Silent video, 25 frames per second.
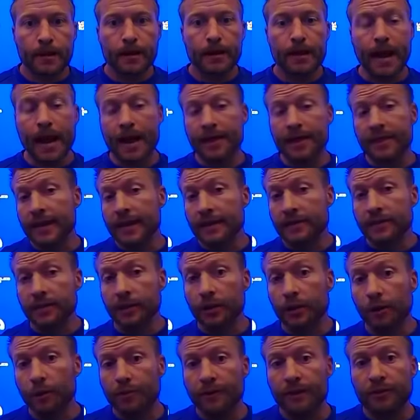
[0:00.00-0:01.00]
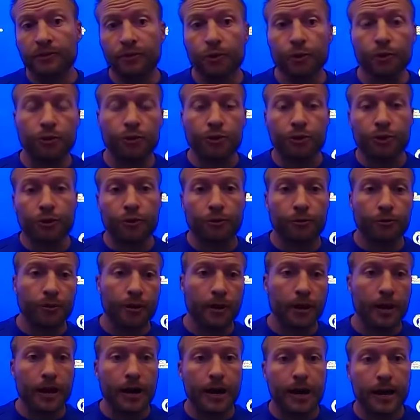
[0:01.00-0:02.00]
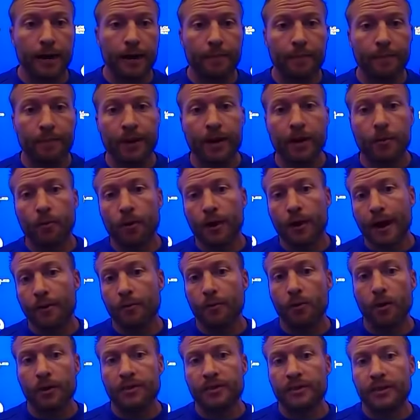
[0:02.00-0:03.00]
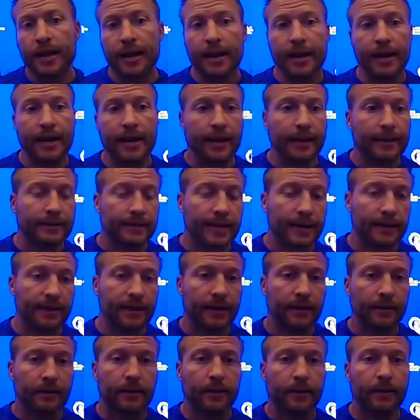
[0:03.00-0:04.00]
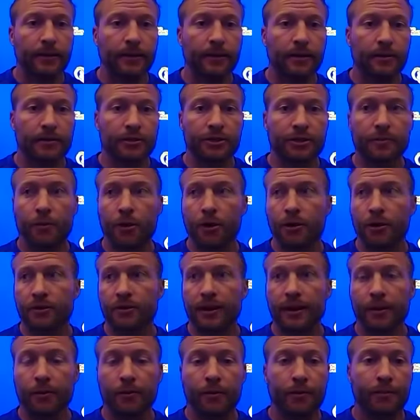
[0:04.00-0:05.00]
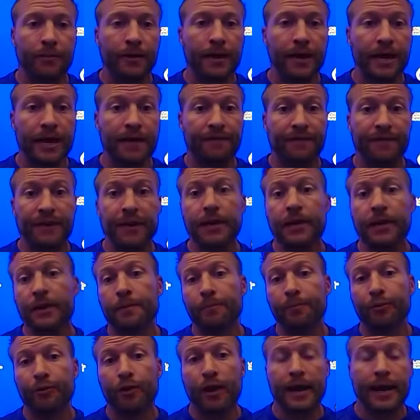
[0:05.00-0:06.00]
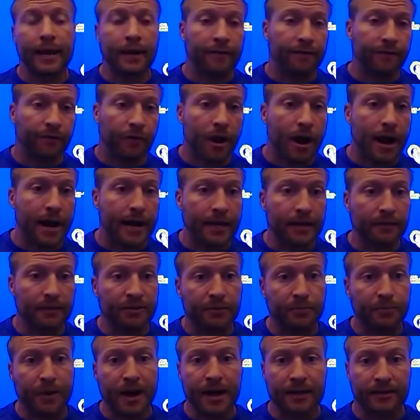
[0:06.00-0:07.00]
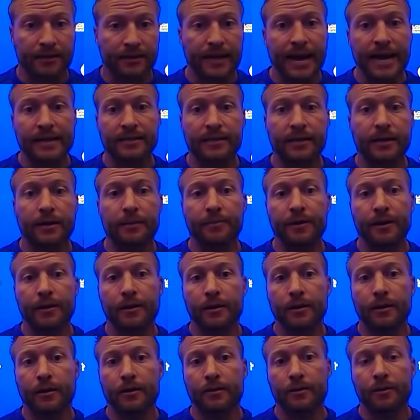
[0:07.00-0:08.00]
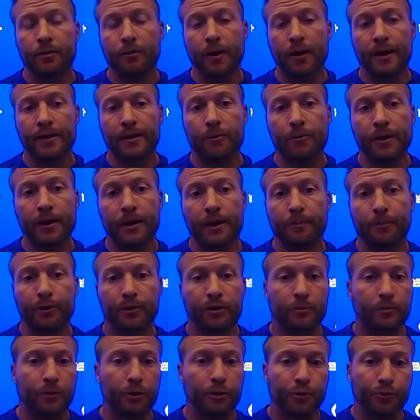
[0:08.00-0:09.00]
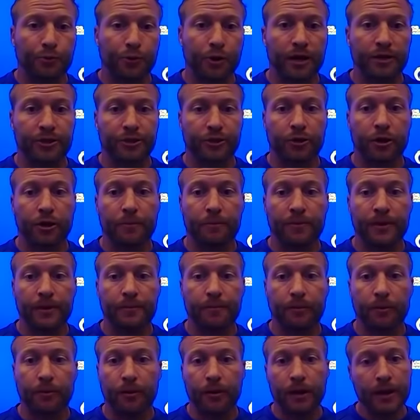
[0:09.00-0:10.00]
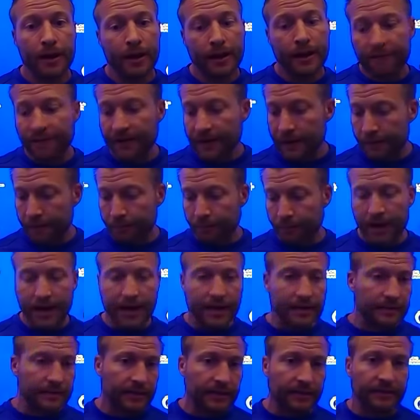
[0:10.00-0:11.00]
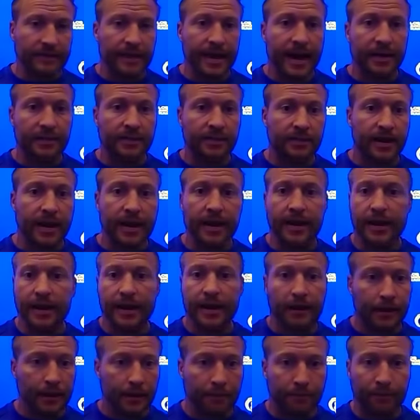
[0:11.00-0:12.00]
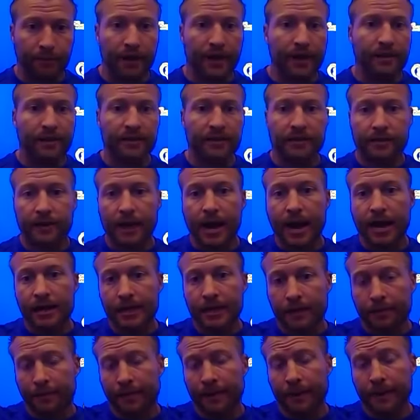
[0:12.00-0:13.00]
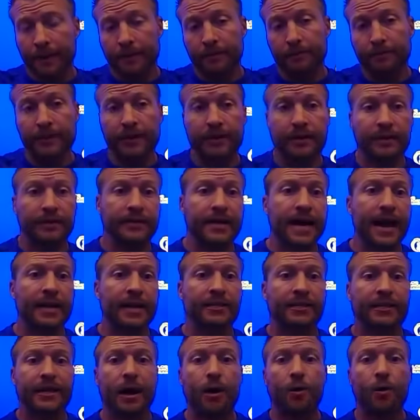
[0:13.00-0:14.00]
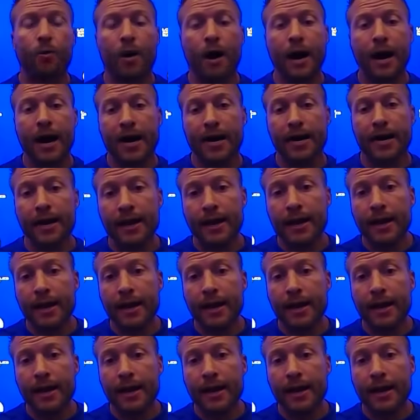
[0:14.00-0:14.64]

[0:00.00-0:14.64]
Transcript: Yeah, I think it's a little bit too soon. But what I would say, Nick, is I think the smart thing would be if he can play in a variety of spots, that's going to be the way that we can put the most pressure on people. If he can play as an attached tight end, he can play in the slot, he can be detached out wide.